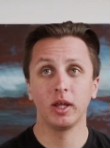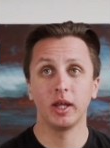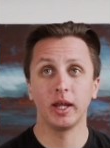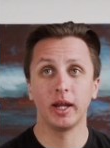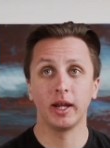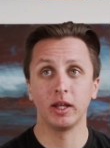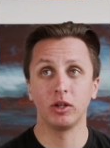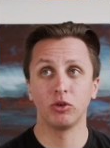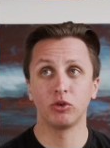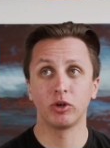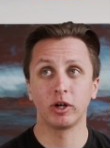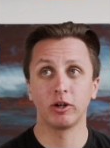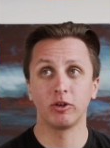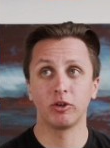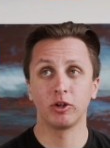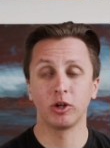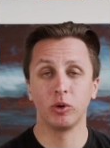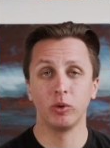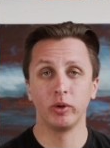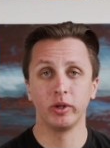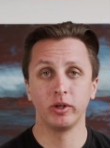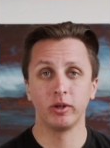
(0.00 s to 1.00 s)
and tried to
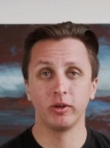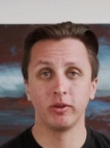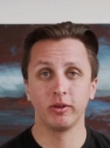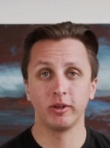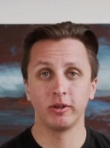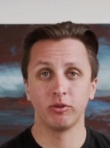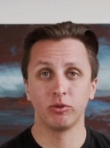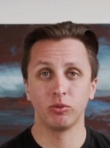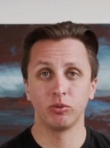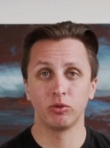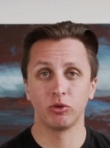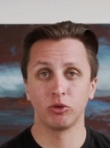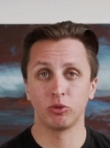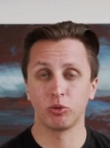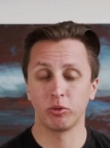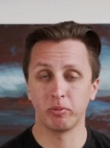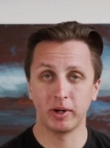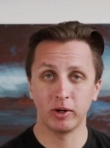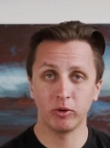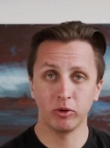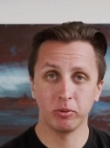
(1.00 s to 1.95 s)
go into this just with my